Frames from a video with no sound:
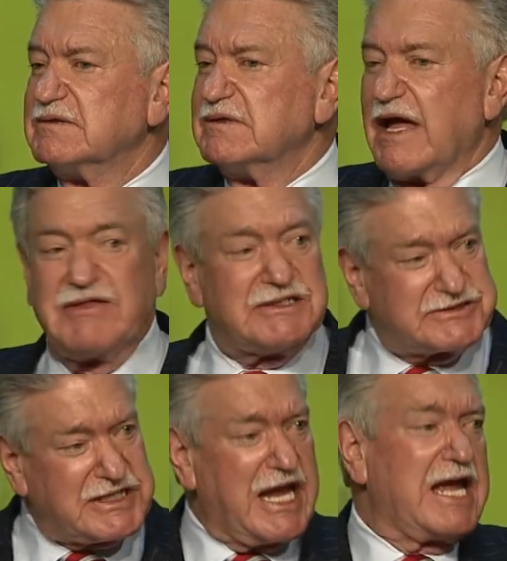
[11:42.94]
and then
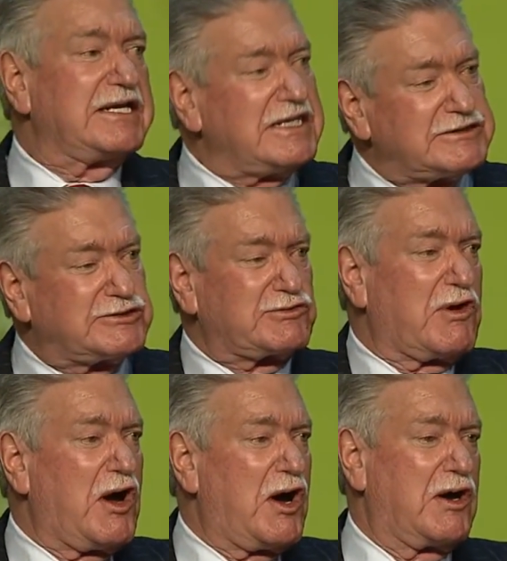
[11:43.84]
standing
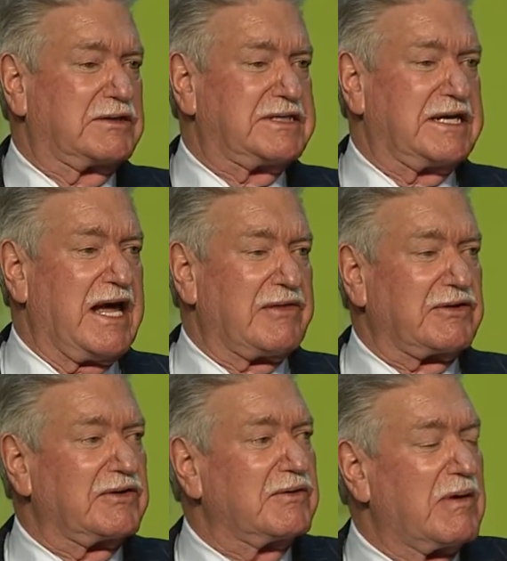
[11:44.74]
strong
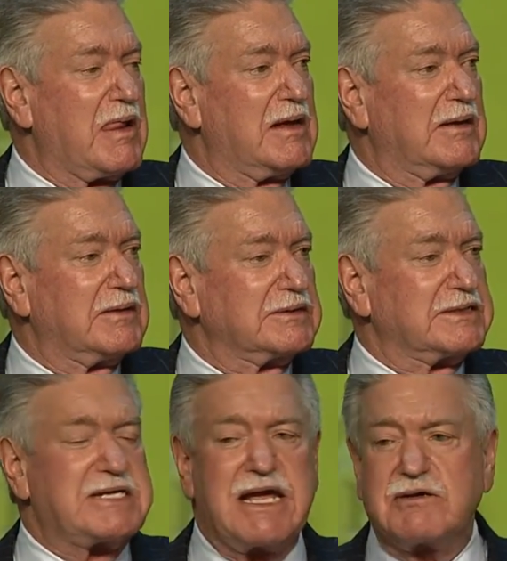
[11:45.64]
together to
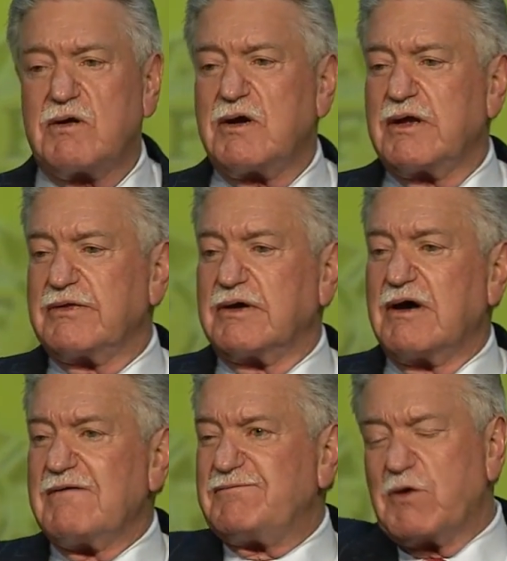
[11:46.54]
take on the
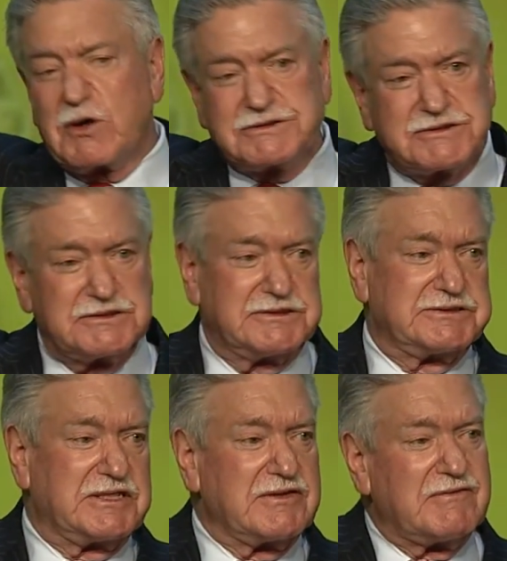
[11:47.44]
forces
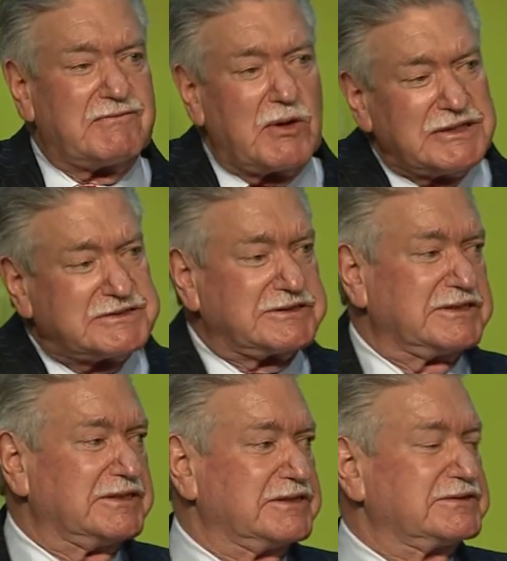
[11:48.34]
and the
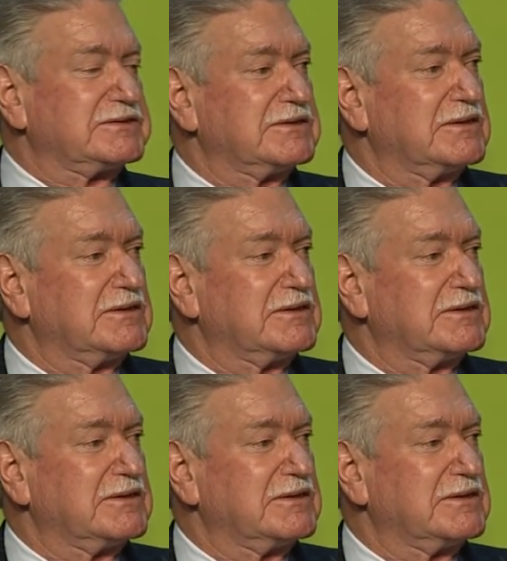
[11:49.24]
voices